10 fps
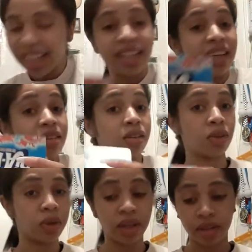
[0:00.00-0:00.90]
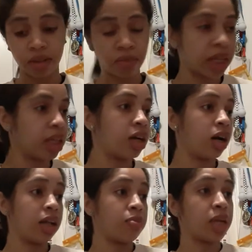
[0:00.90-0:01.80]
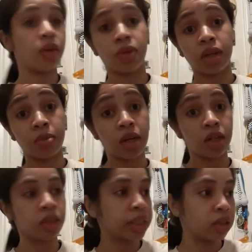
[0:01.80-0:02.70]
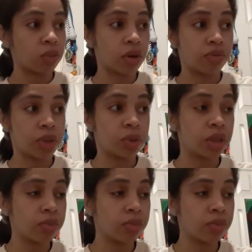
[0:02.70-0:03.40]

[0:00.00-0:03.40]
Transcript: That's a noise and mating call I make when I'm hungry or want food.